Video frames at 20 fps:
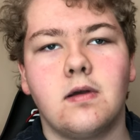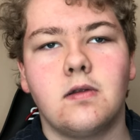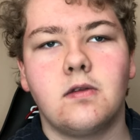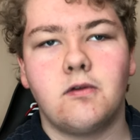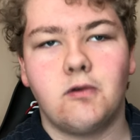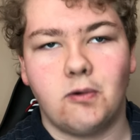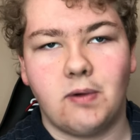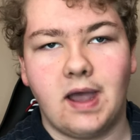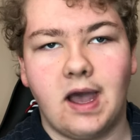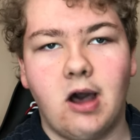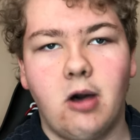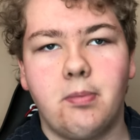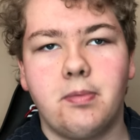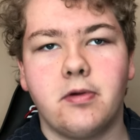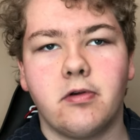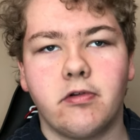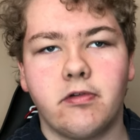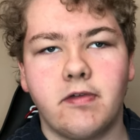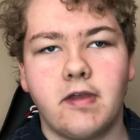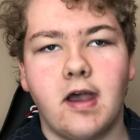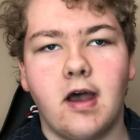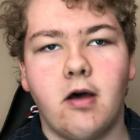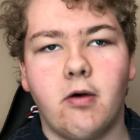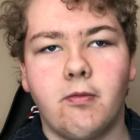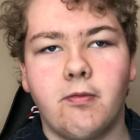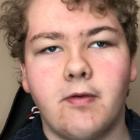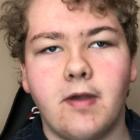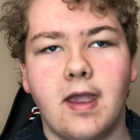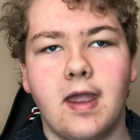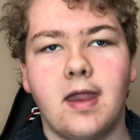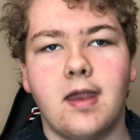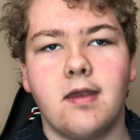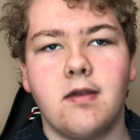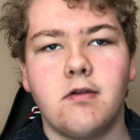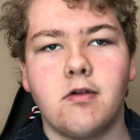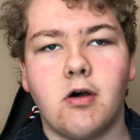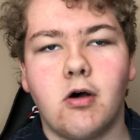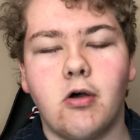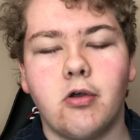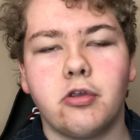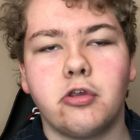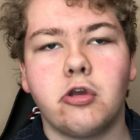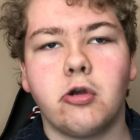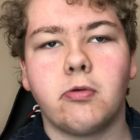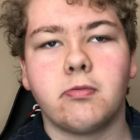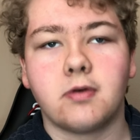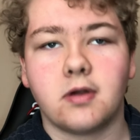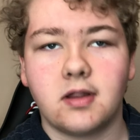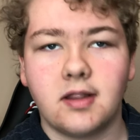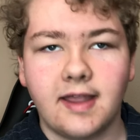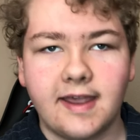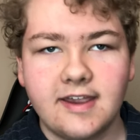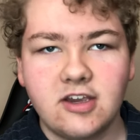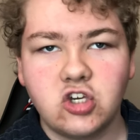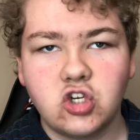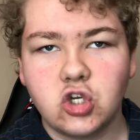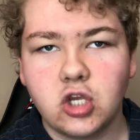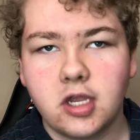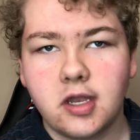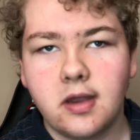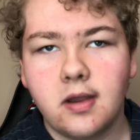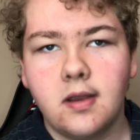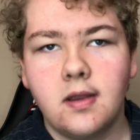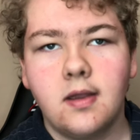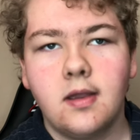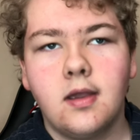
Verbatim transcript: to help yourself and also relation